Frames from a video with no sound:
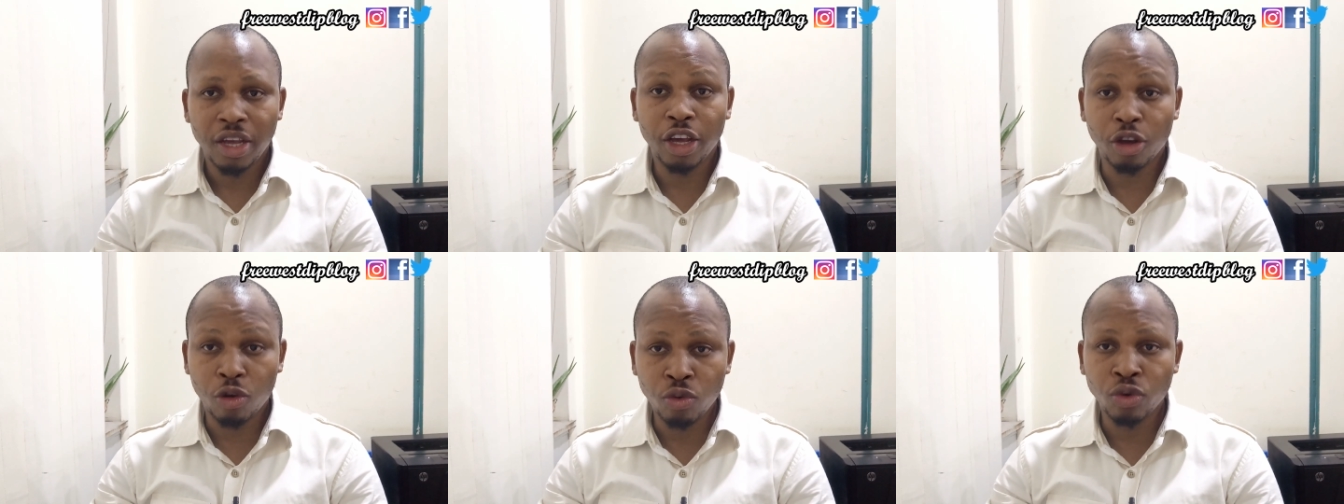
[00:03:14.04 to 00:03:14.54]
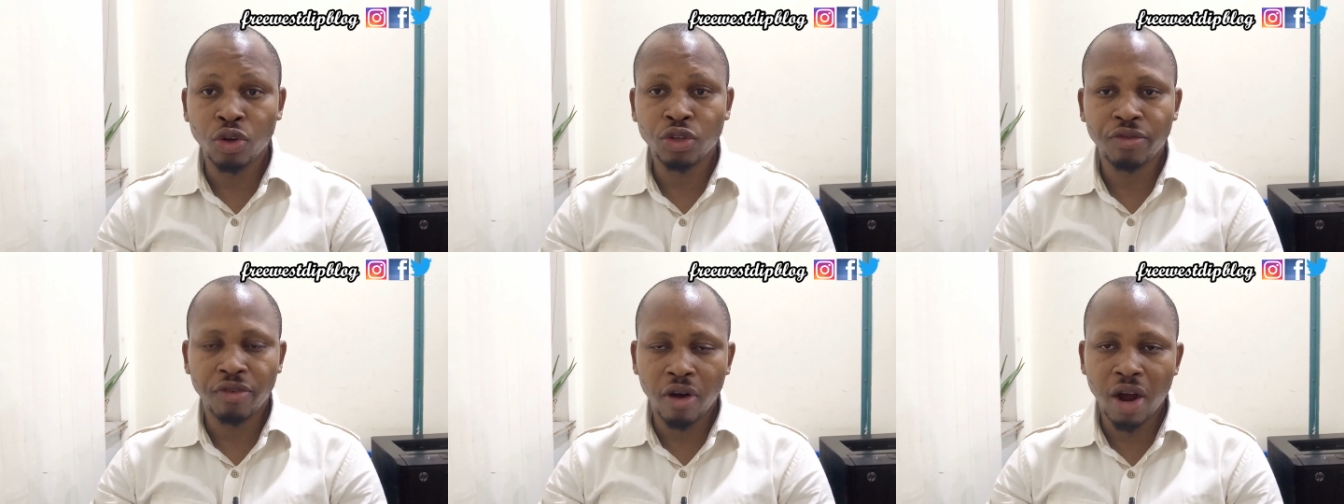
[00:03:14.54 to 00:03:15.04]
a
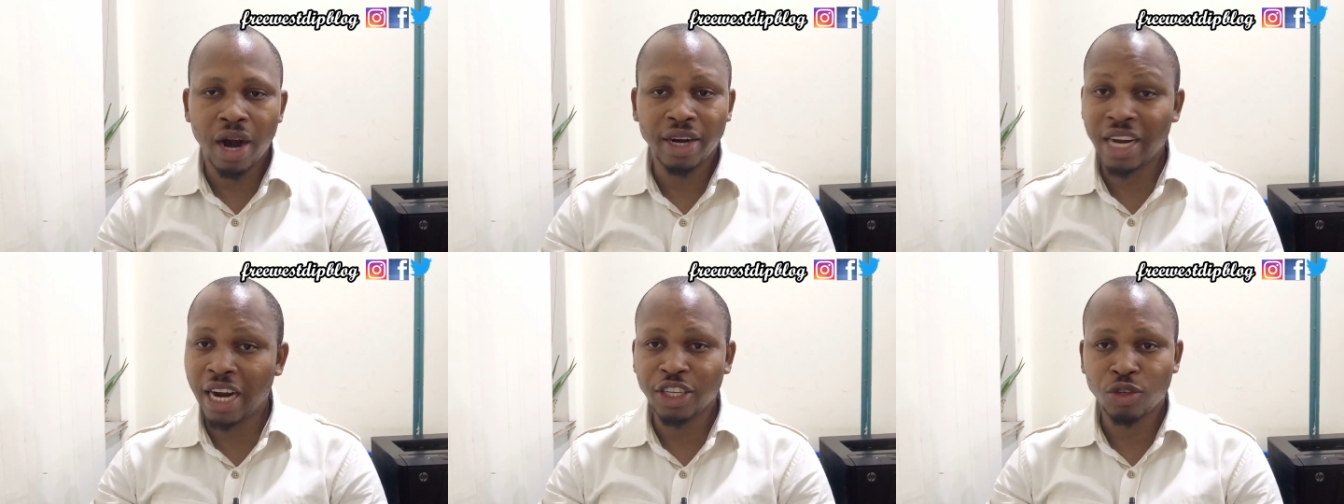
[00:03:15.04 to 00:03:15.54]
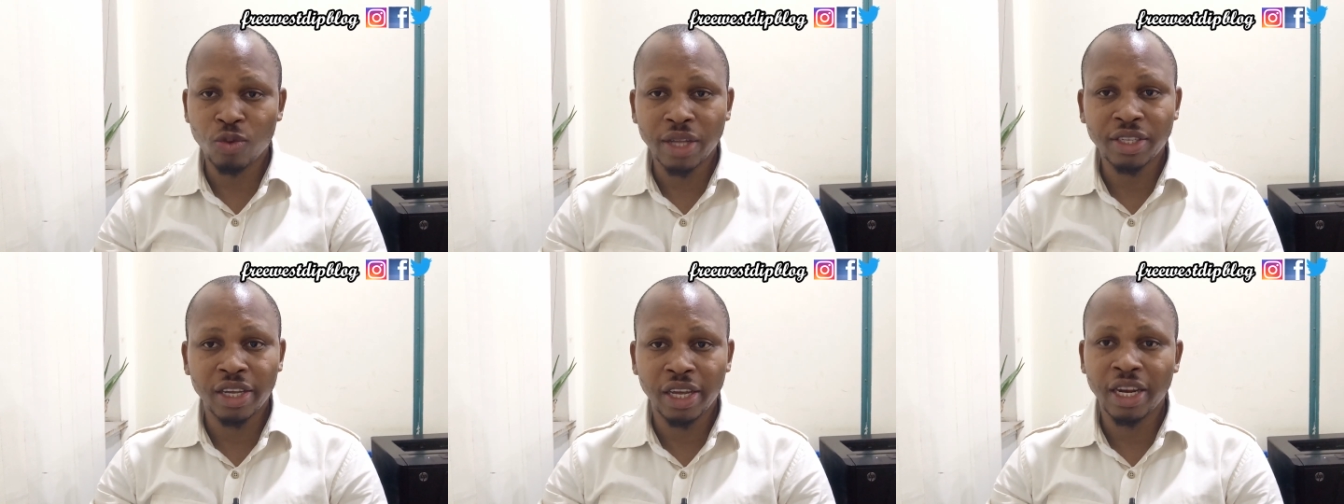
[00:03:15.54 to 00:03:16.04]
kudos for her. That is
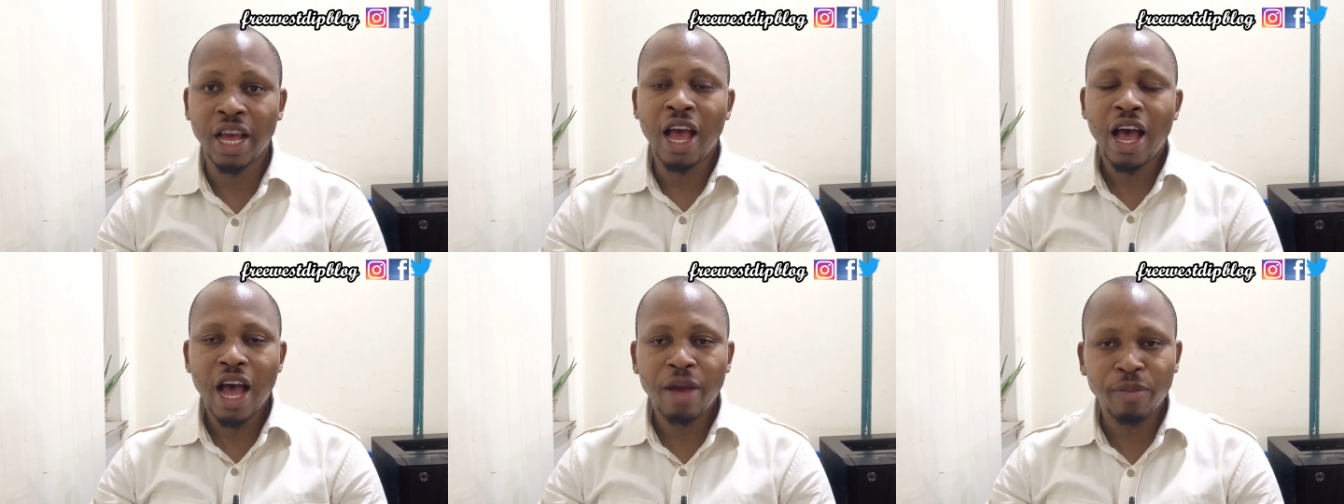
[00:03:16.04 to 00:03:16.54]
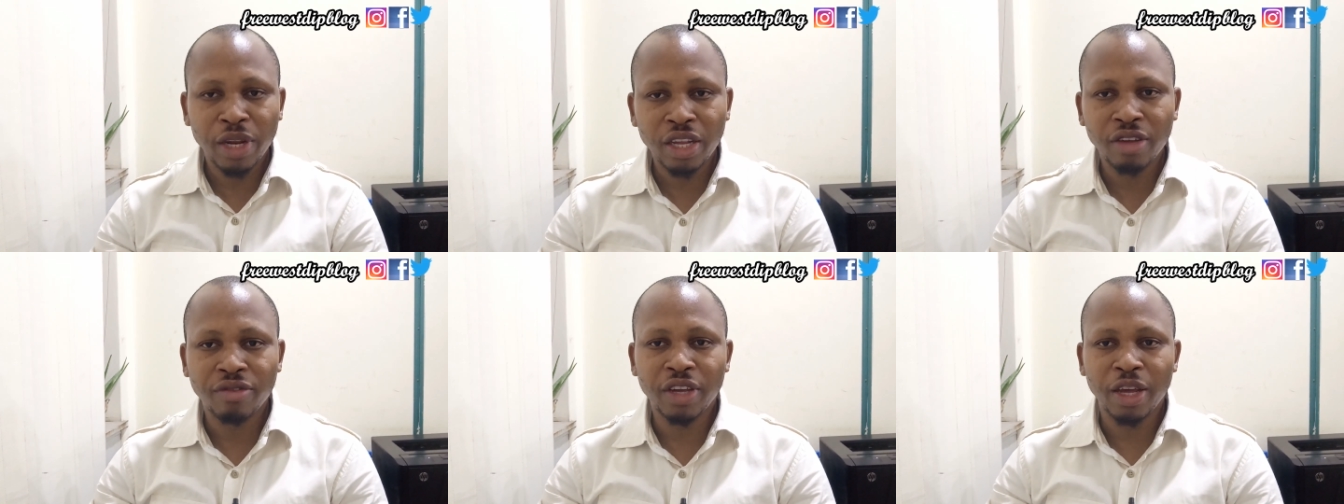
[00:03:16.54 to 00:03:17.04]
one thing I
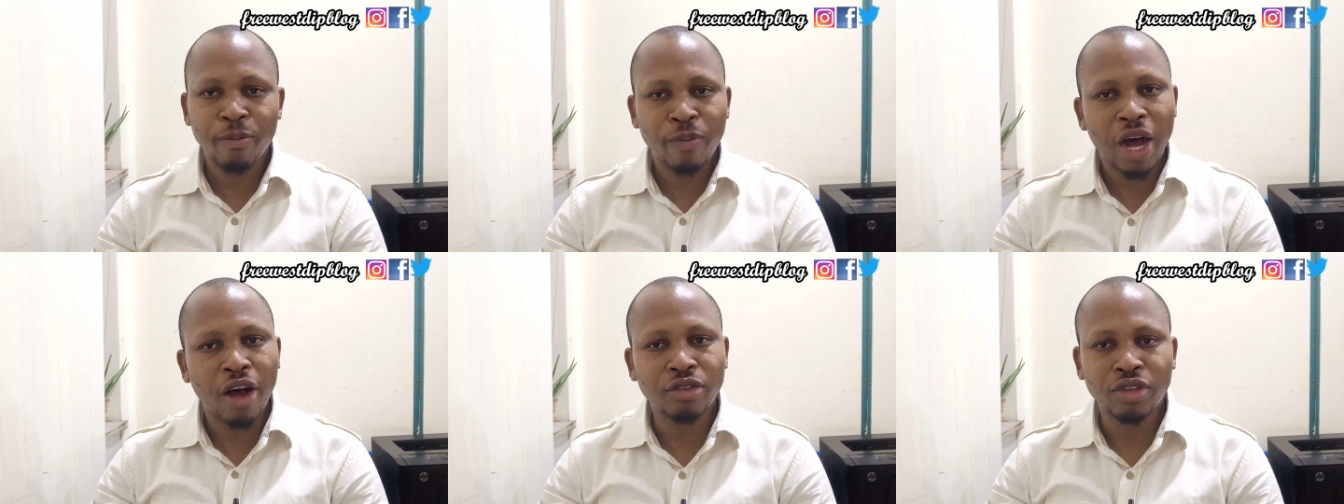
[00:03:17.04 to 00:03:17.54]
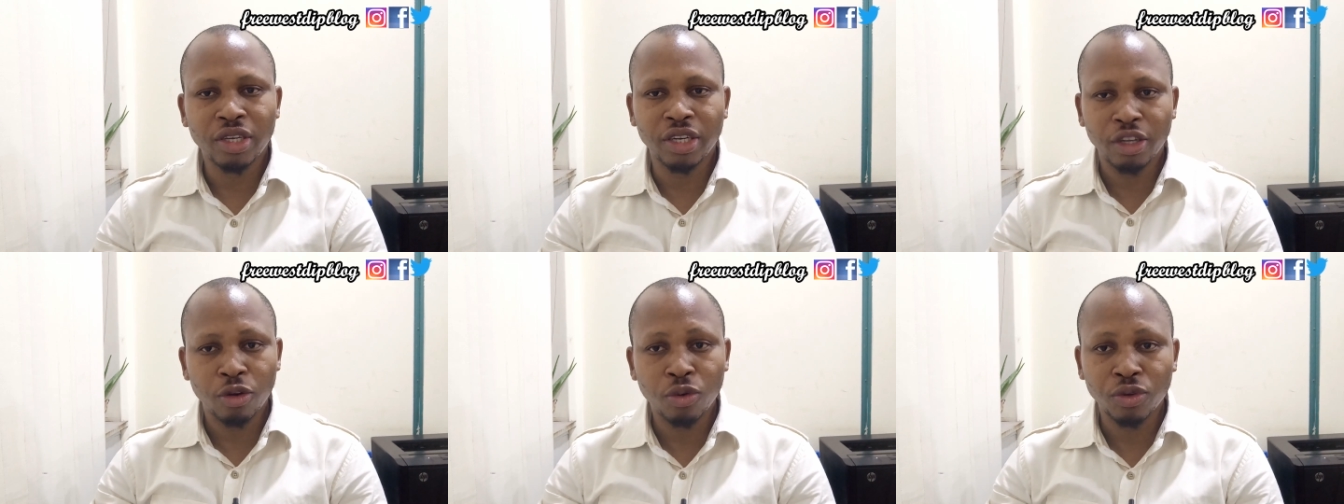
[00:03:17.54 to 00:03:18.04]
believe about
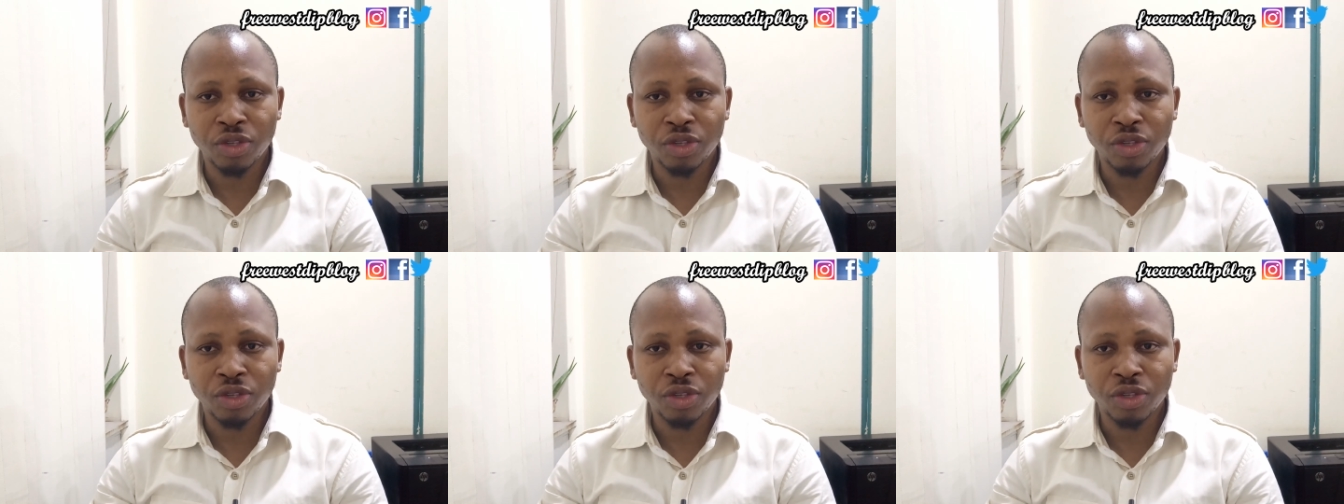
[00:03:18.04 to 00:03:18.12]
the whole